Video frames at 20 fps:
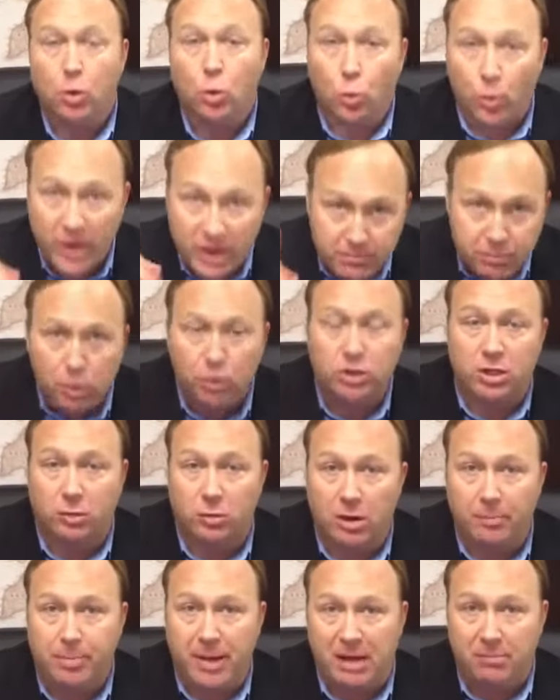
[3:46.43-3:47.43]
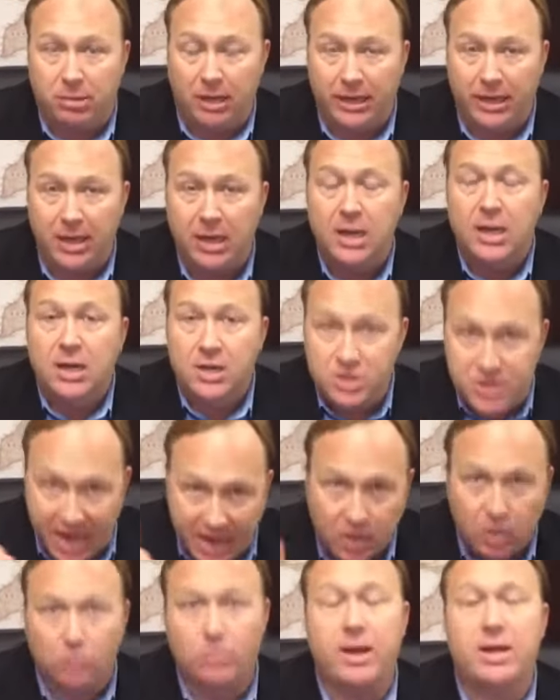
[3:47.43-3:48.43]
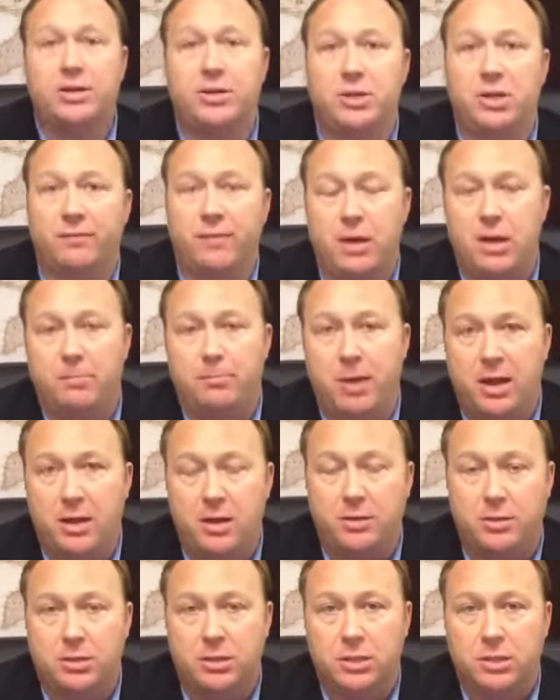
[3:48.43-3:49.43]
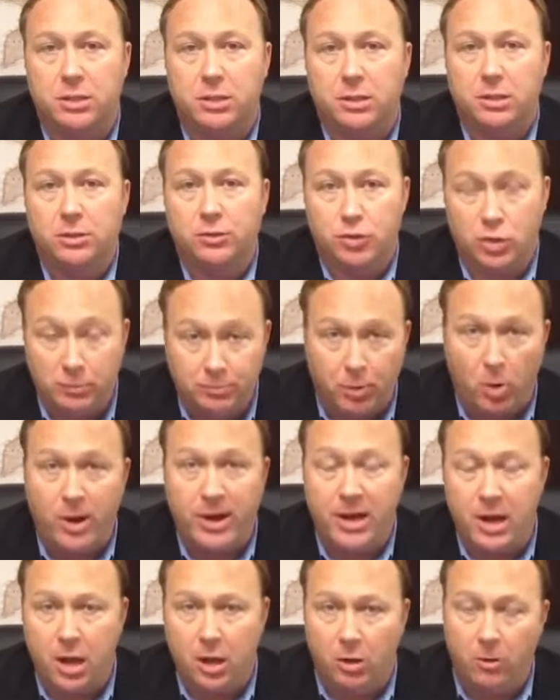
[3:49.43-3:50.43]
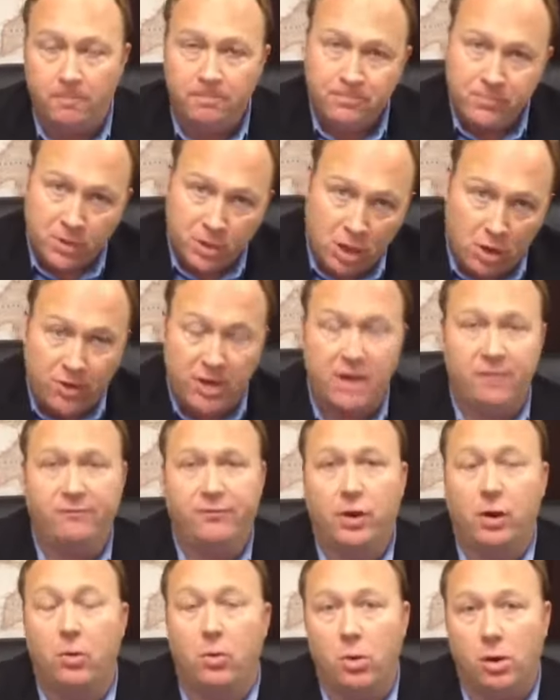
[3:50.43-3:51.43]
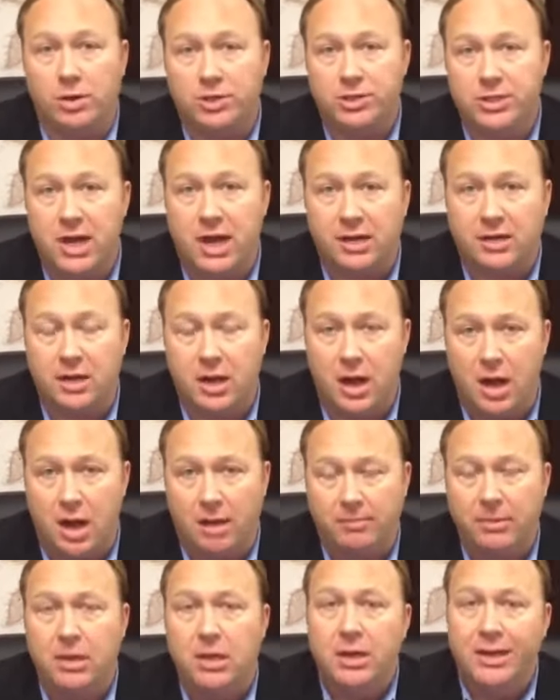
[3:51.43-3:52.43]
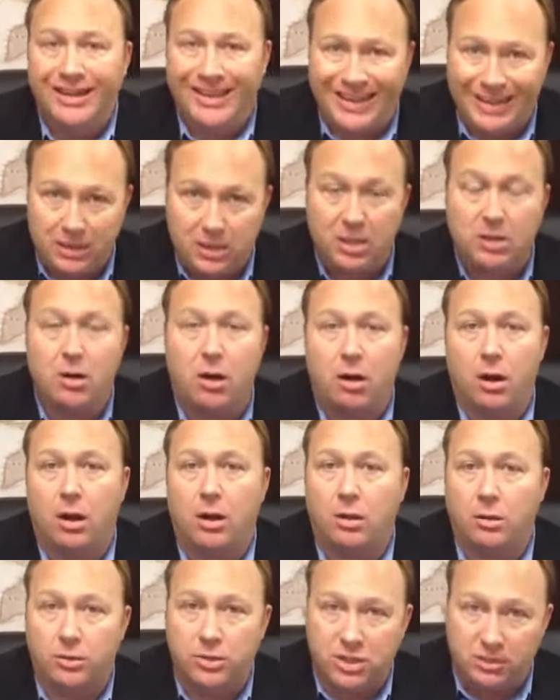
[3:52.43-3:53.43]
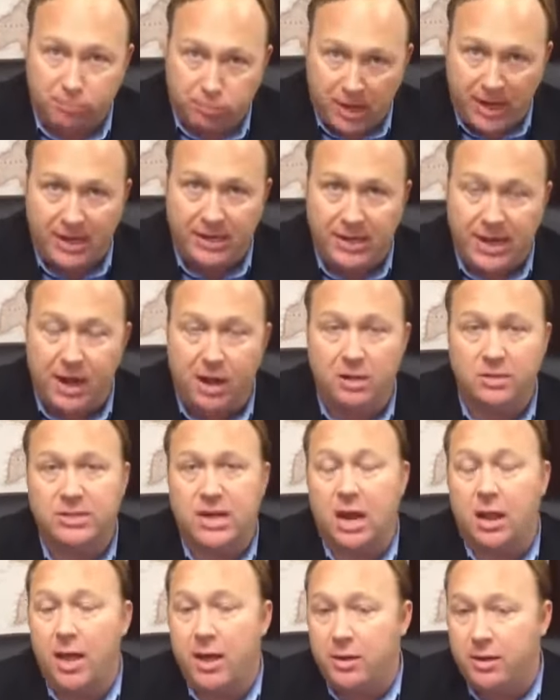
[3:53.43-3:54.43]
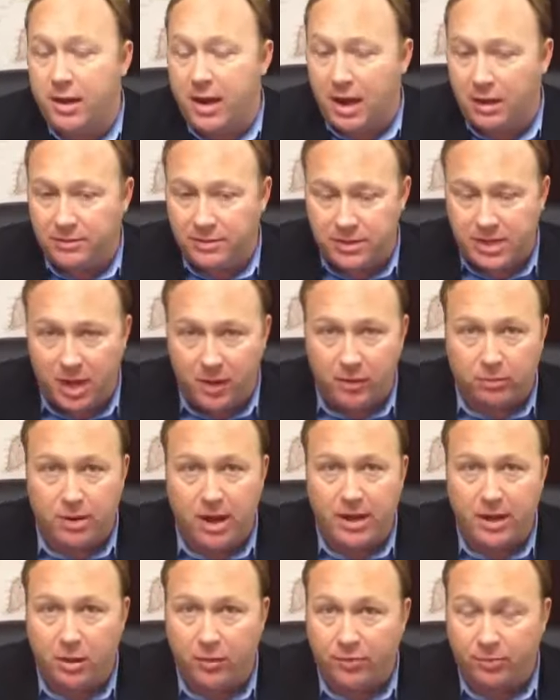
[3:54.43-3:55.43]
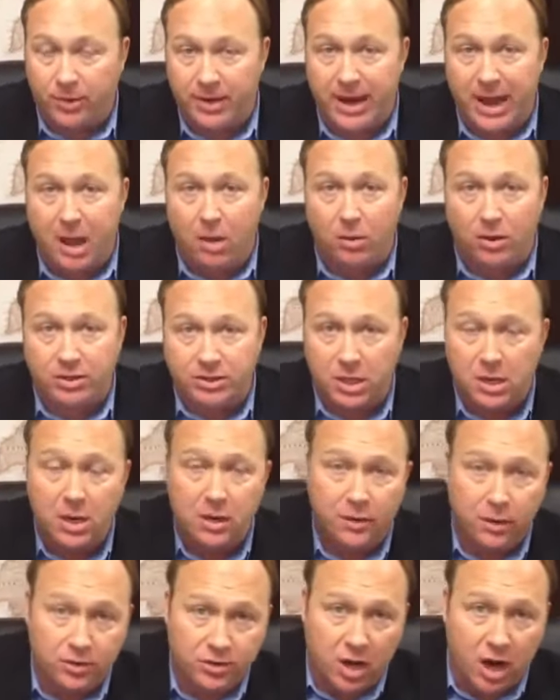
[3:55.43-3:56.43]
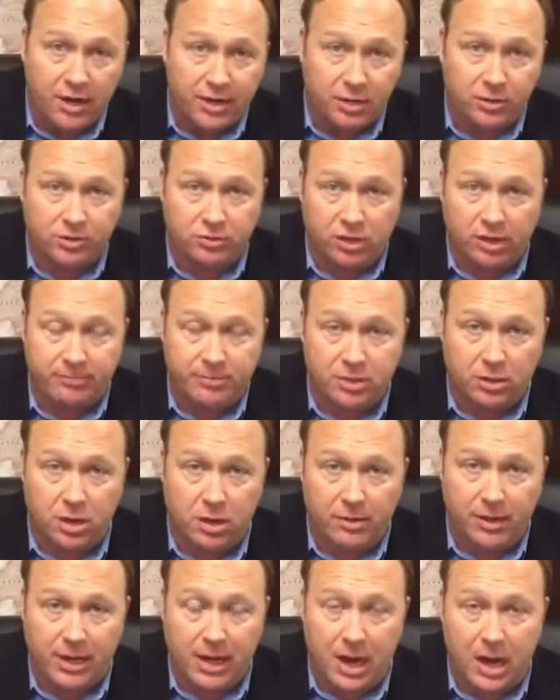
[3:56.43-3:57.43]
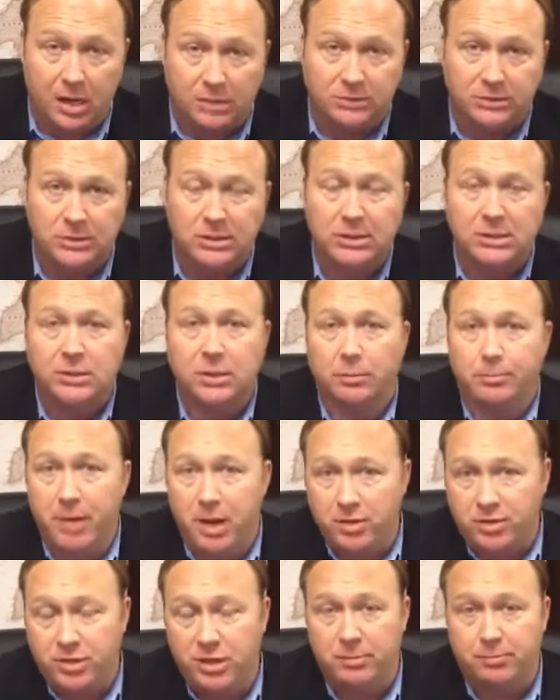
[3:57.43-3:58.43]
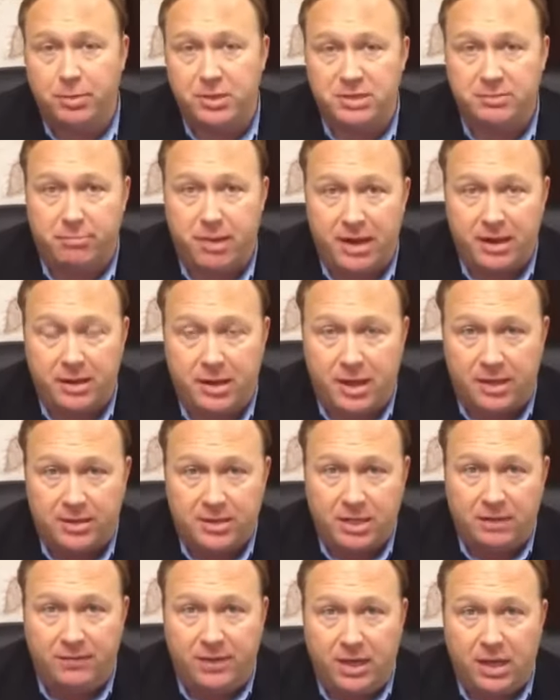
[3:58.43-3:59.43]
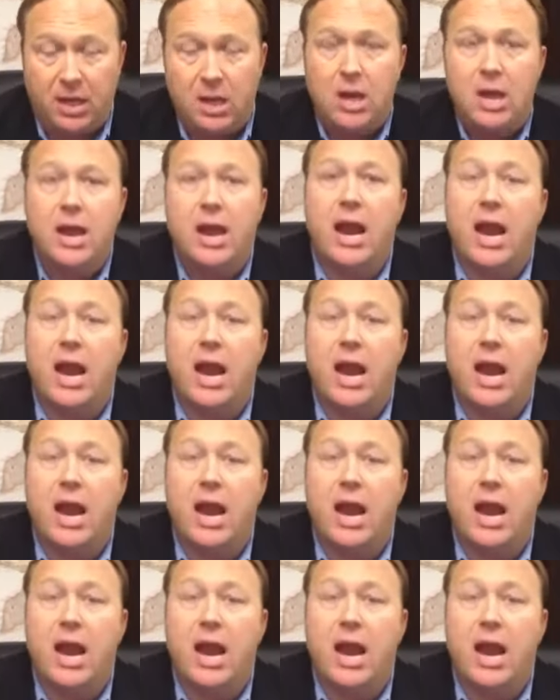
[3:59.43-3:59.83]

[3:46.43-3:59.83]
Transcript: Reboot the republic. Declaration of Independence 2.0. Go to Infowars.com. Get the articles, the breakdowns. I laid it out today on the radio, 3 hours. Those audio streams are going out. They're posted at prisonpundit.tv.